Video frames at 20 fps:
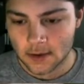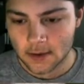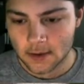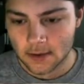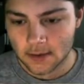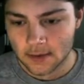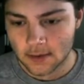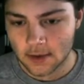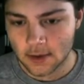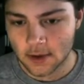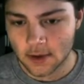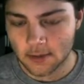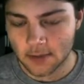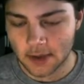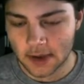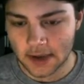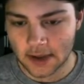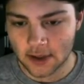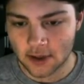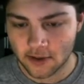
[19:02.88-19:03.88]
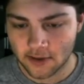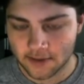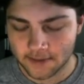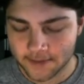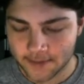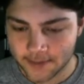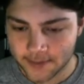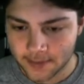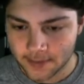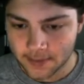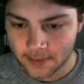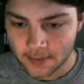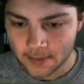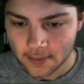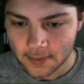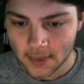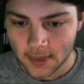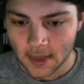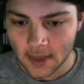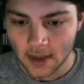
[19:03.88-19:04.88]
It's a good pitch.
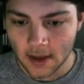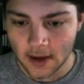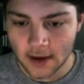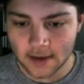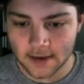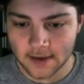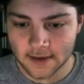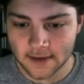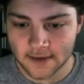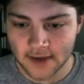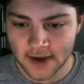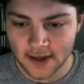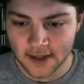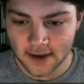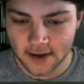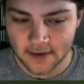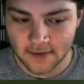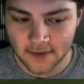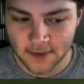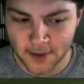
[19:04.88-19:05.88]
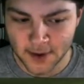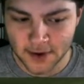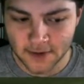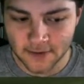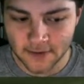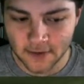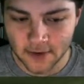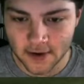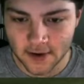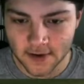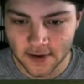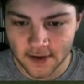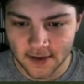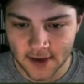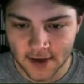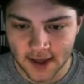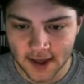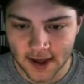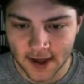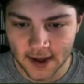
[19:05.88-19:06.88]
He hasn't left anything over the middle for us, I'll
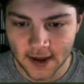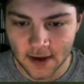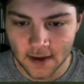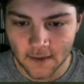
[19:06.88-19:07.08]
say that.